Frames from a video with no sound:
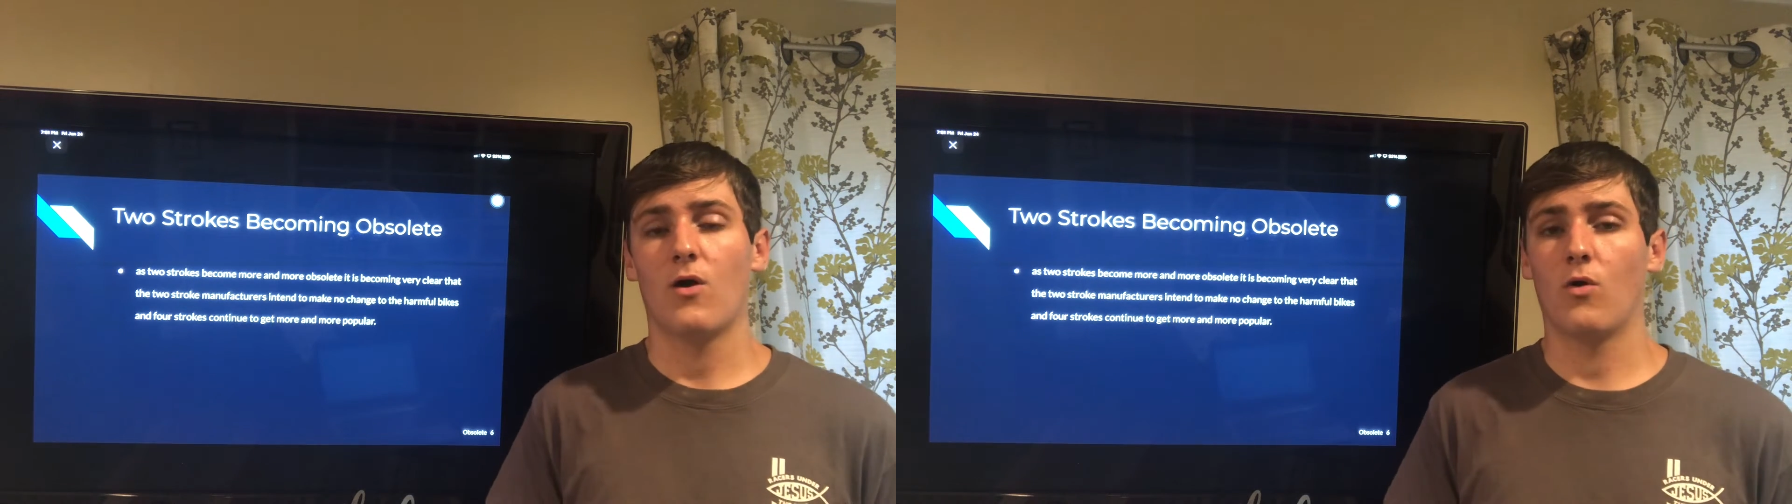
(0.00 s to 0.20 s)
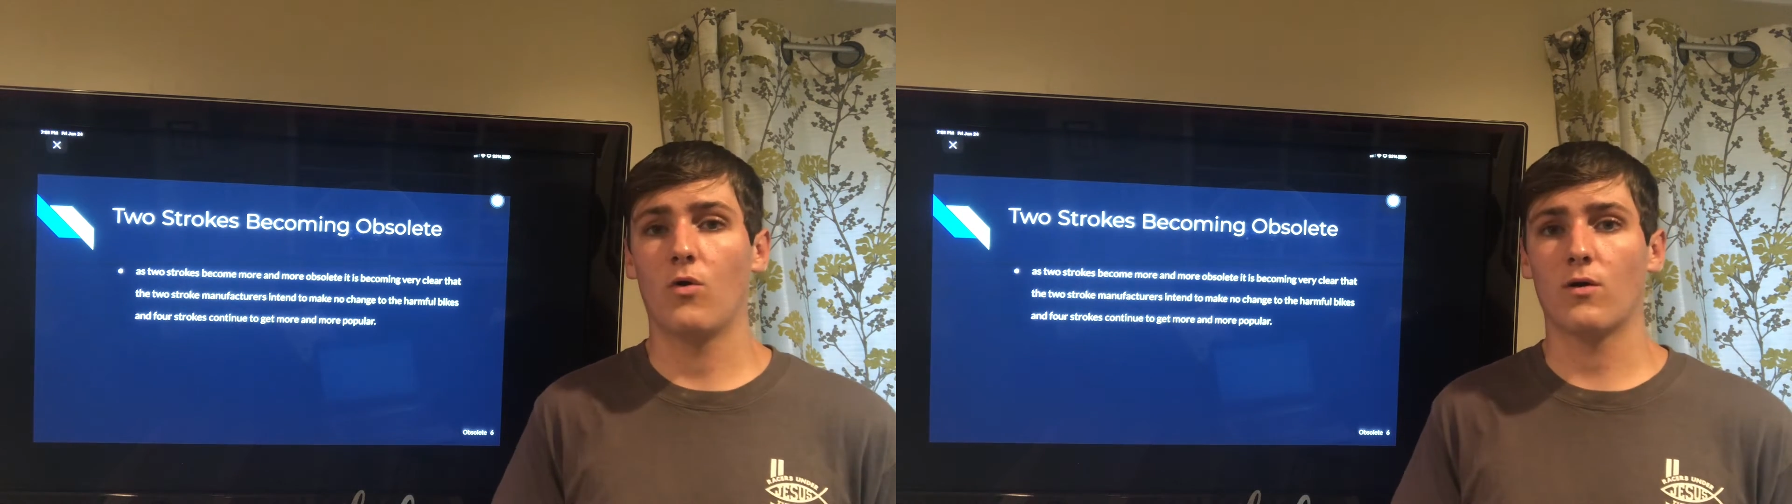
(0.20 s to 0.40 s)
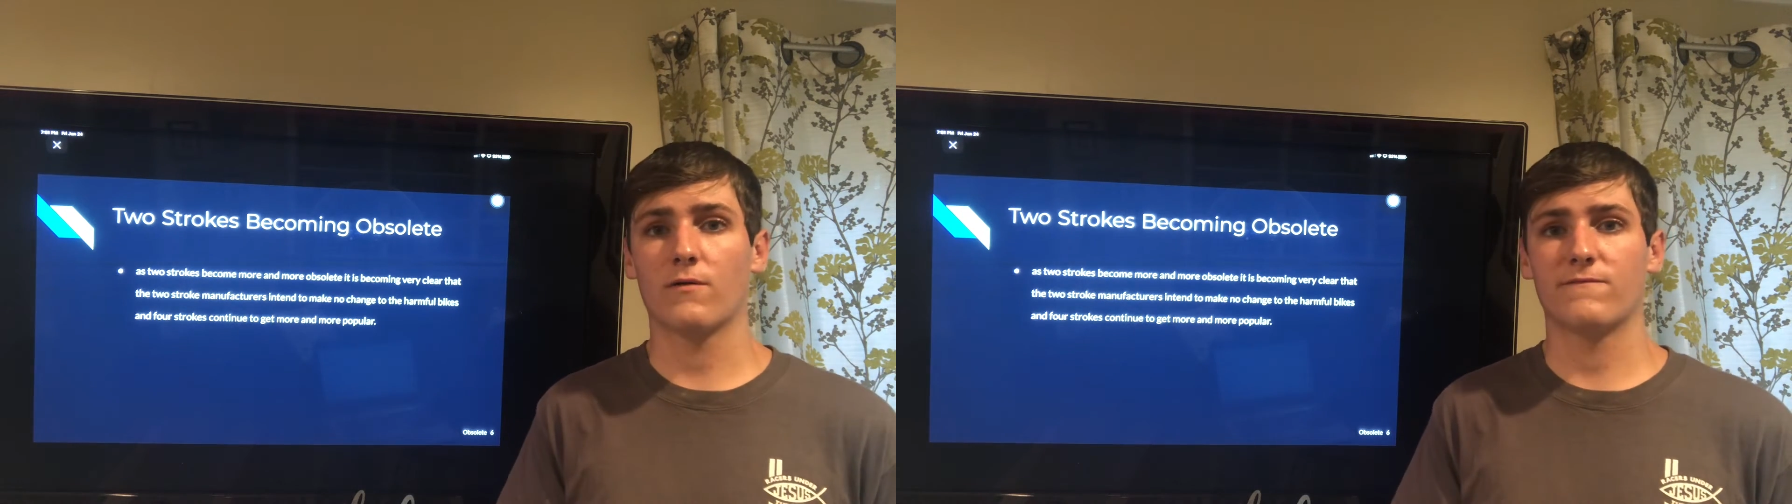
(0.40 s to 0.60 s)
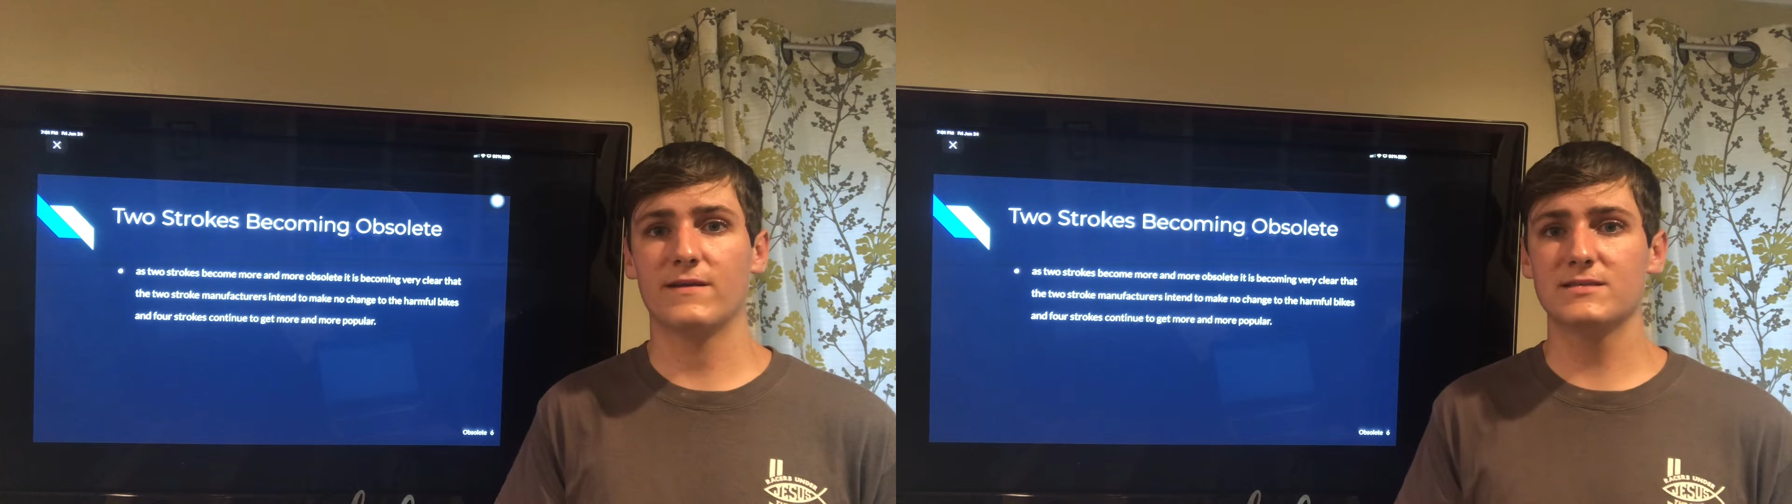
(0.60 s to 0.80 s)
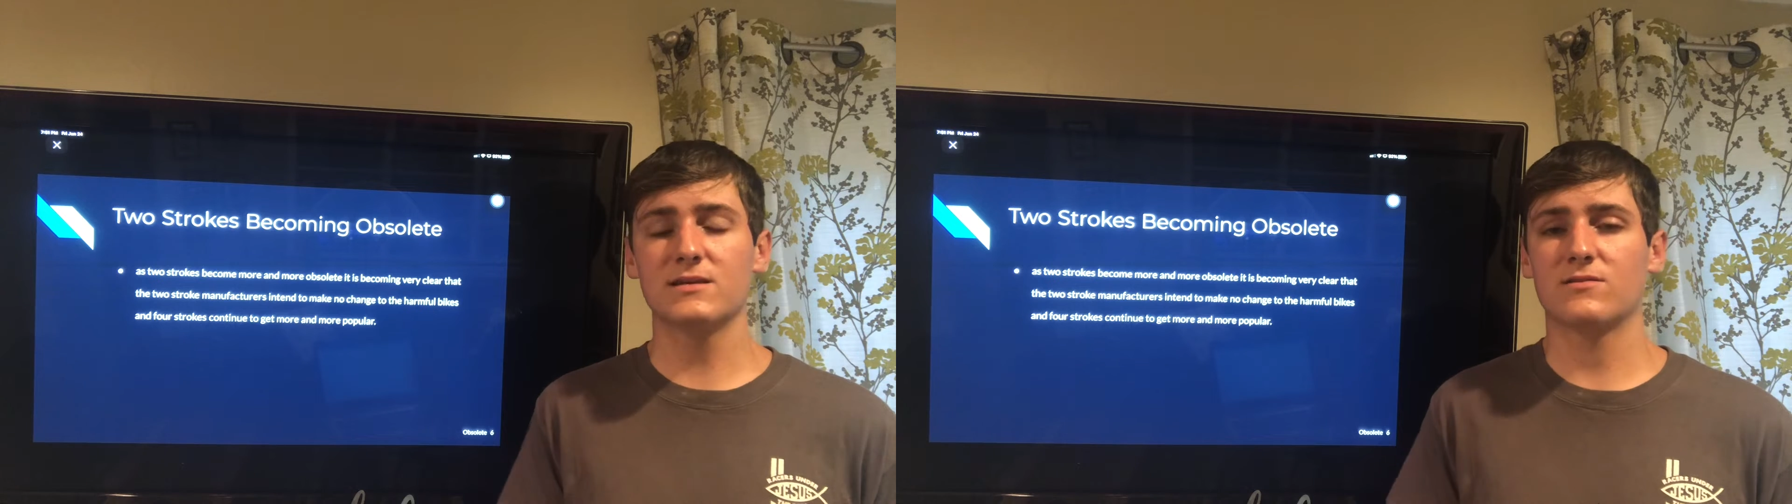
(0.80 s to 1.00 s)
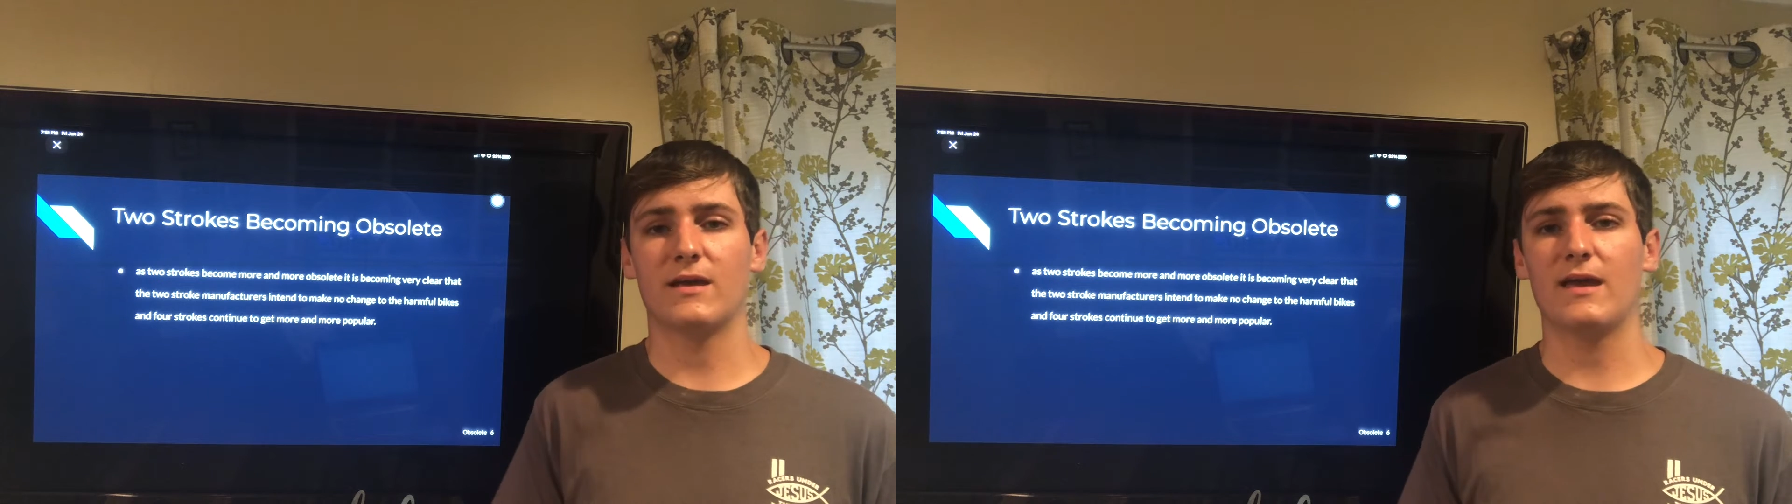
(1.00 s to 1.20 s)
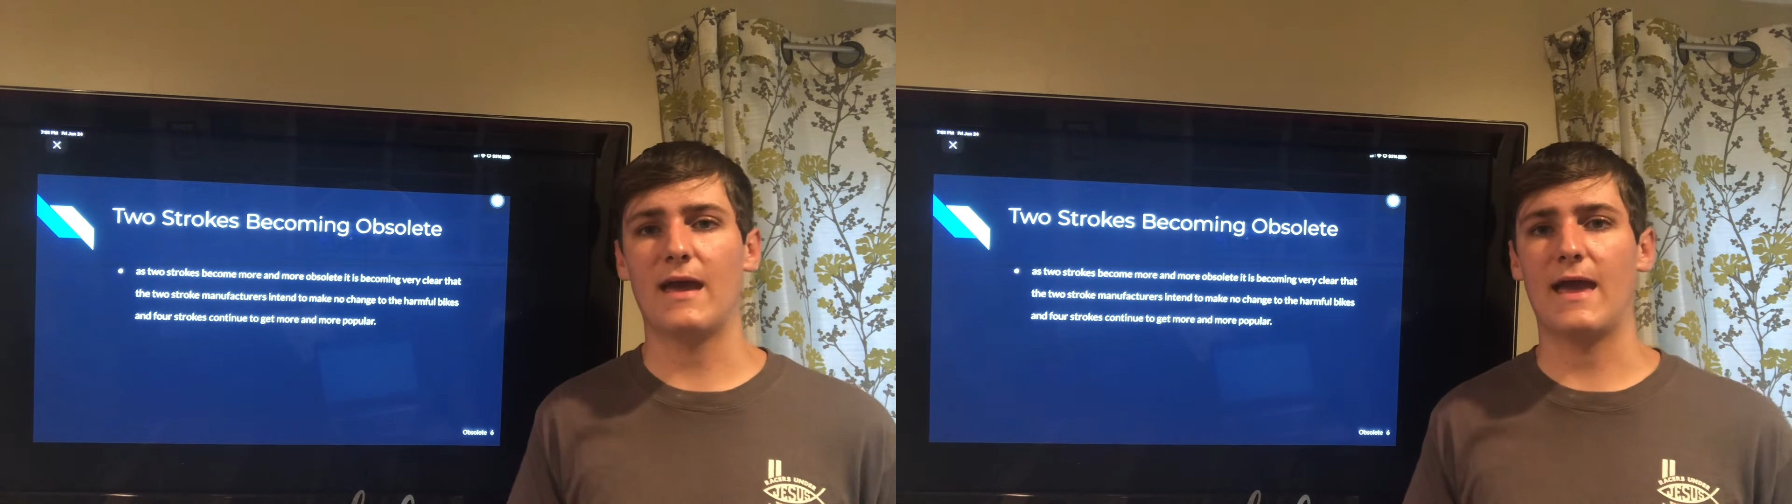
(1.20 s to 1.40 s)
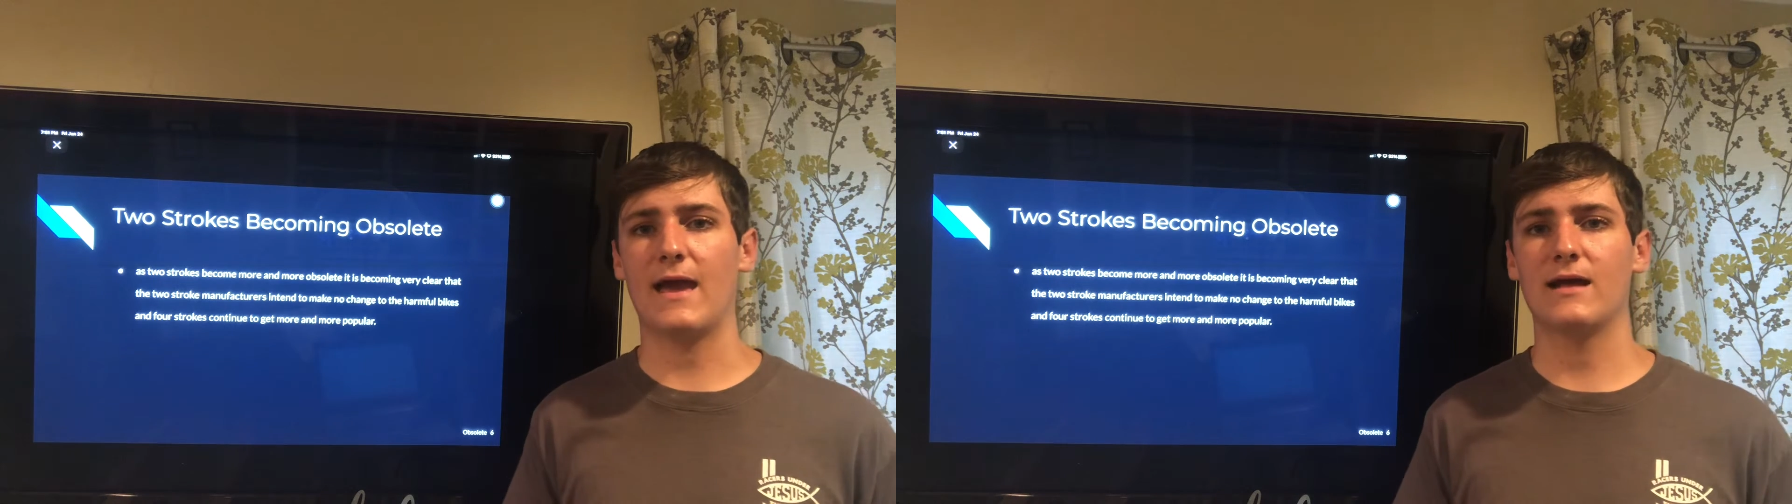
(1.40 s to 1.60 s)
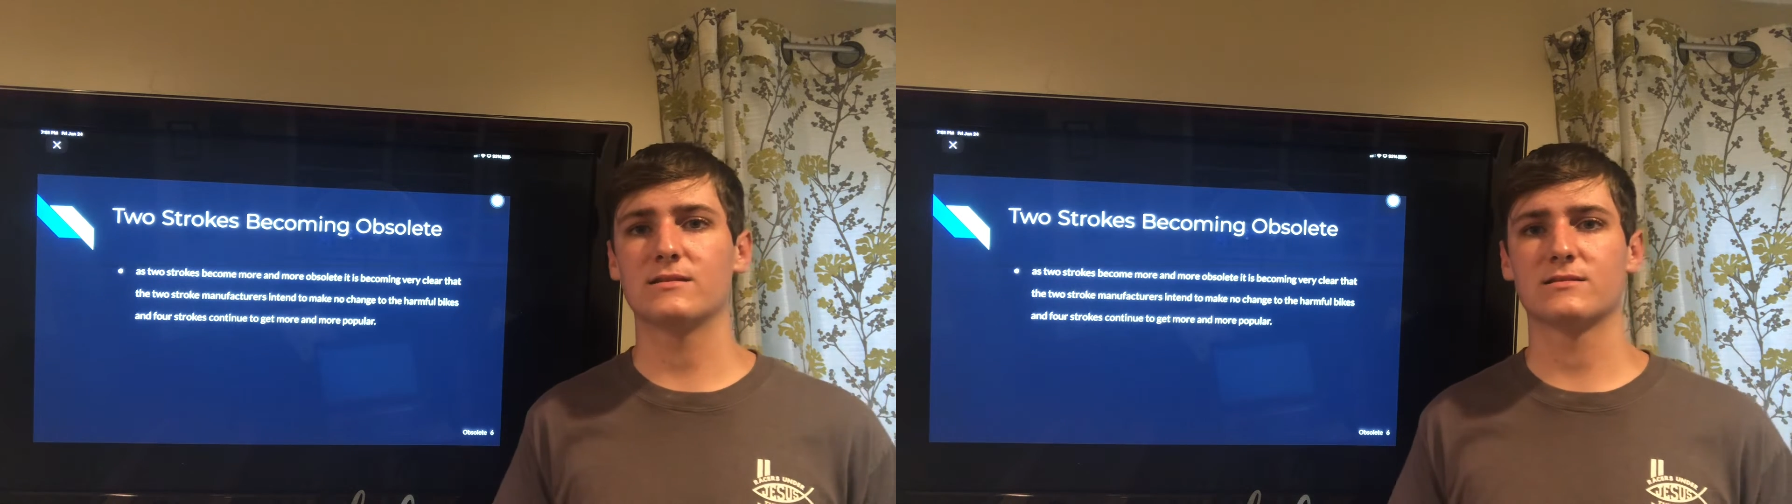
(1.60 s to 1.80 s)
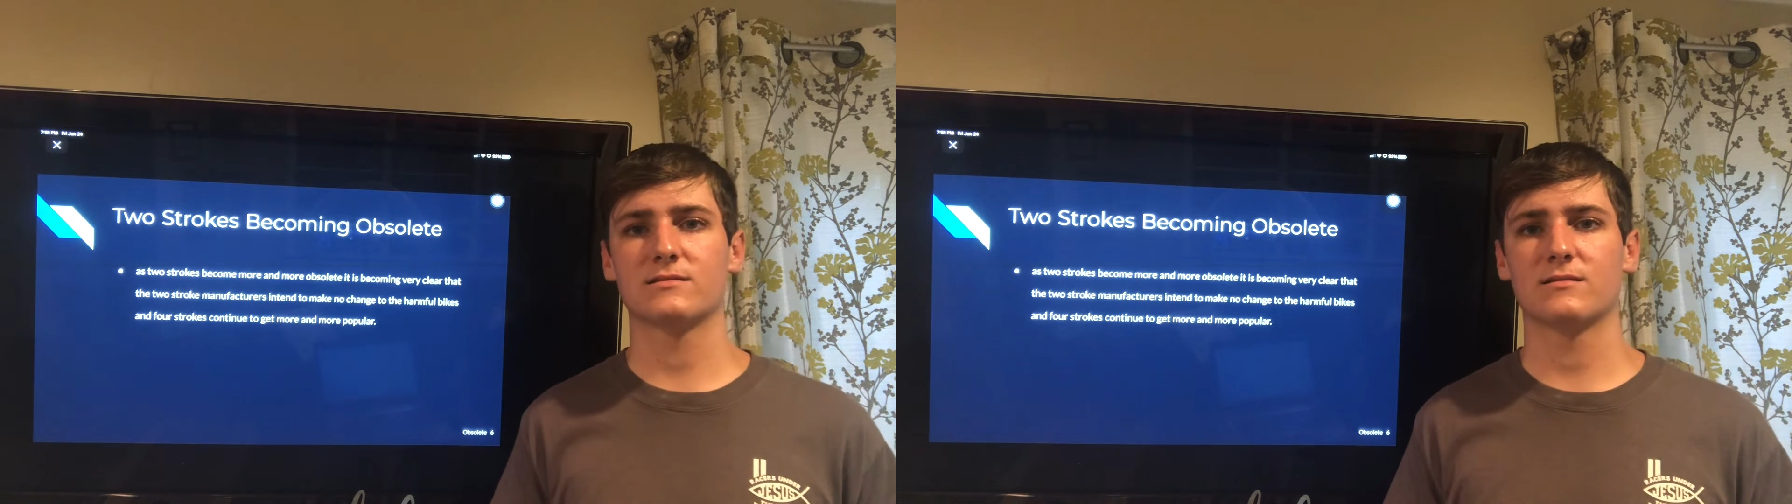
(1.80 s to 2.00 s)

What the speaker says: or physically, and